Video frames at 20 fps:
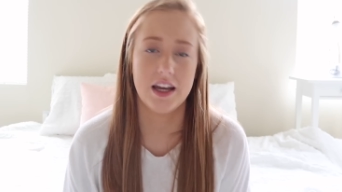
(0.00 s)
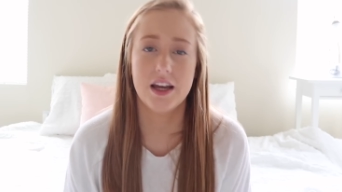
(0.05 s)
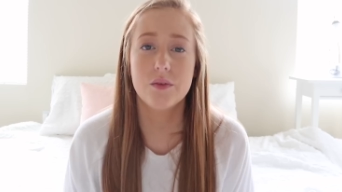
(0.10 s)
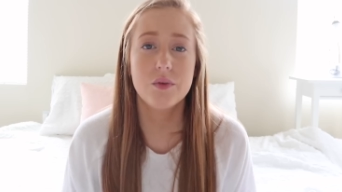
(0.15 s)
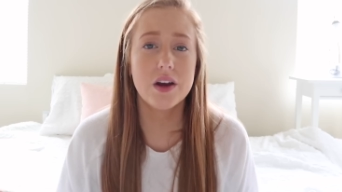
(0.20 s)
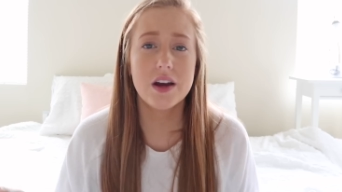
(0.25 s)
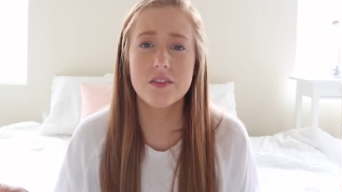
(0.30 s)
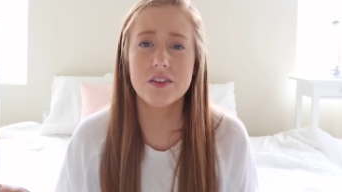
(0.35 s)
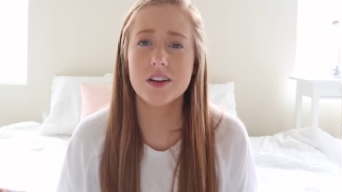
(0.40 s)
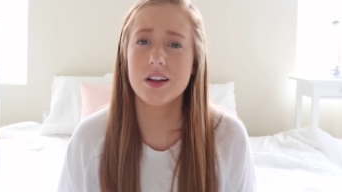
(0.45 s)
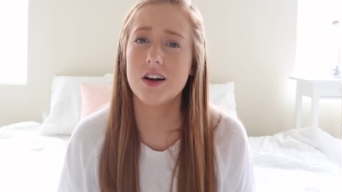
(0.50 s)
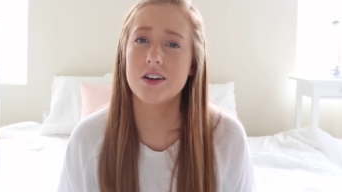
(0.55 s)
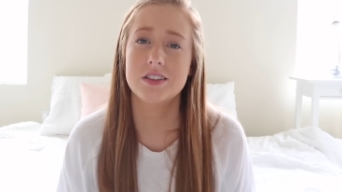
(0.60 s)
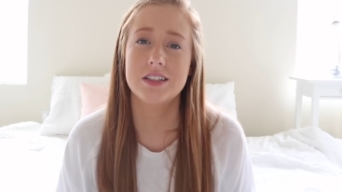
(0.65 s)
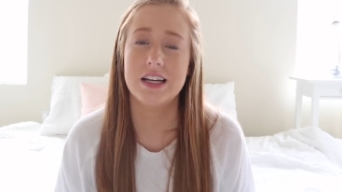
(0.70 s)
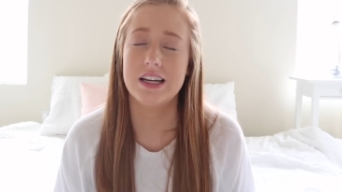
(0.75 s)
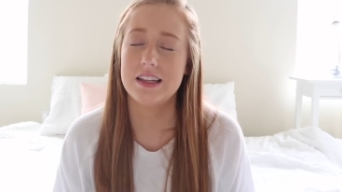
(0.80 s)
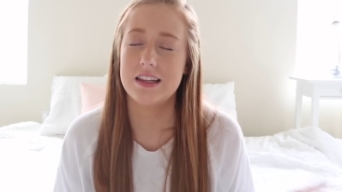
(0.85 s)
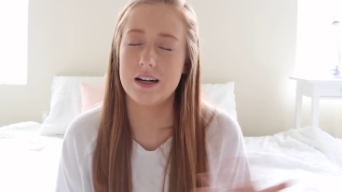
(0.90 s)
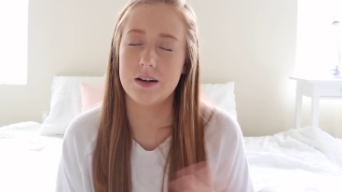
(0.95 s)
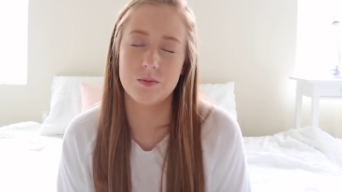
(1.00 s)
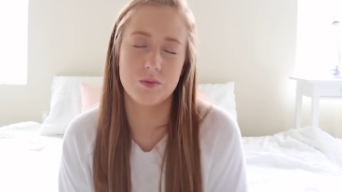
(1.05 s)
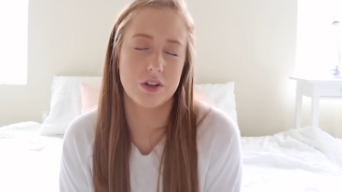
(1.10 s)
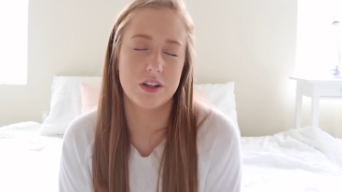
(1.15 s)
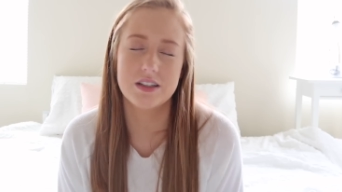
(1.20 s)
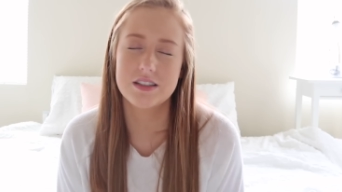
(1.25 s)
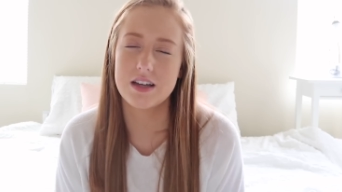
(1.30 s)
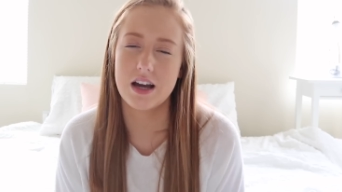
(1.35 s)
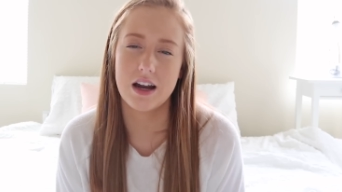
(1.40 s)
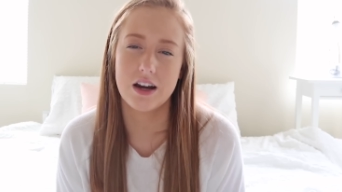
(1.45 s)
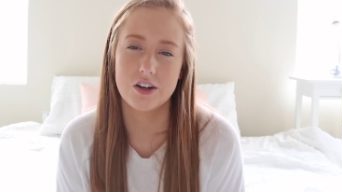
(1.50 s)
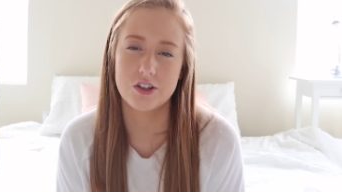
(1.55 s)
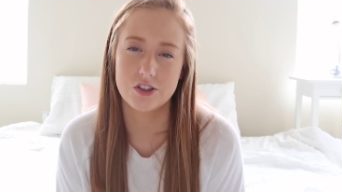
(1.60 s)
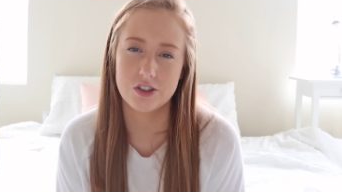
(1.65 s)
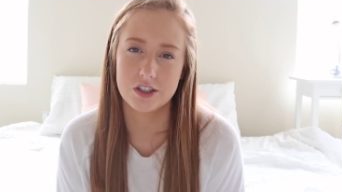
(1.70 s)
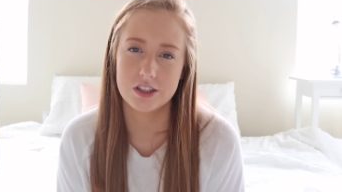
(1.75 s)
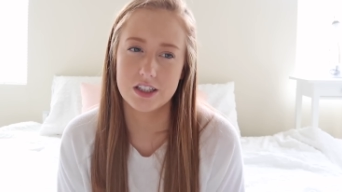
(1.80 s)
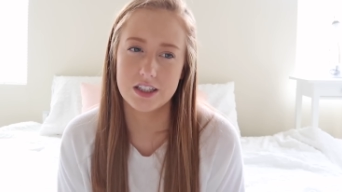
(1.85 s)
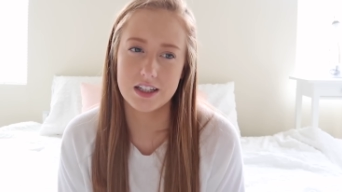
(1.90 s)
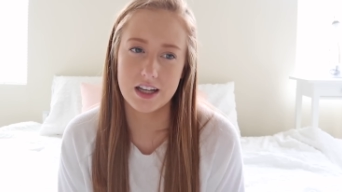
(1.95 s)
If we have a long day, then I'm really tired
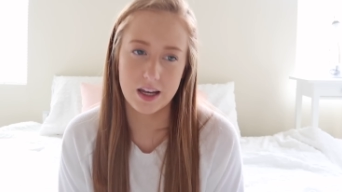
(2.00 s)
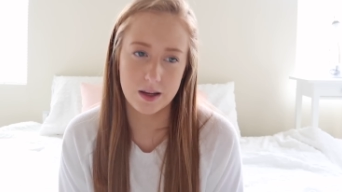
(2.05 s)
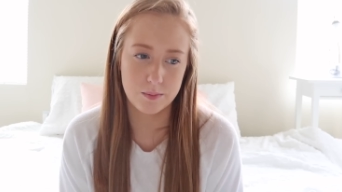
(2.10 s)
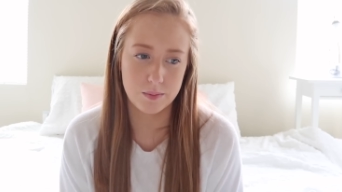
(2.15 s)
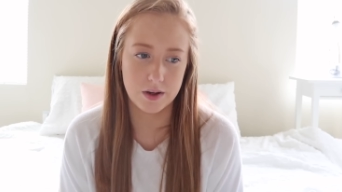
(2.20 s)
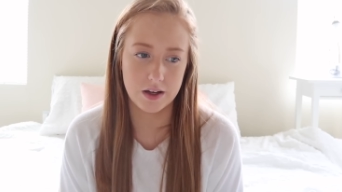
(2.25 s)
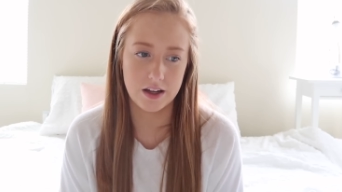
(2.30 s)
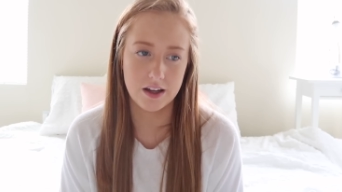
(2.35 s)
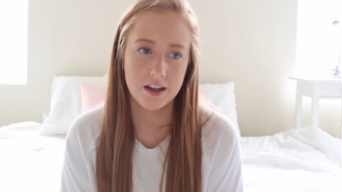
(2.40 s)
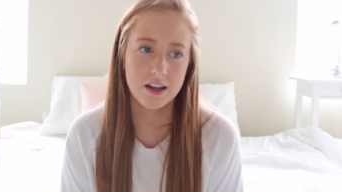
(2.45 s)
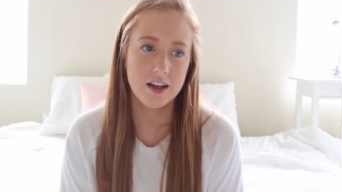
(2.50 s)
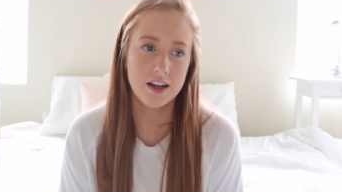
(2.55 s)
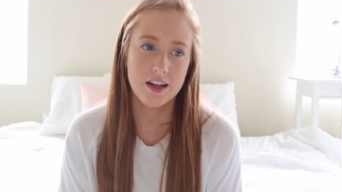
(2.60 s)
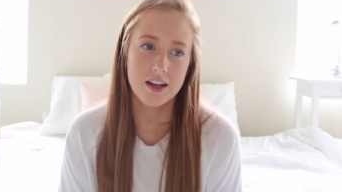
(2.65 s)
during the day, but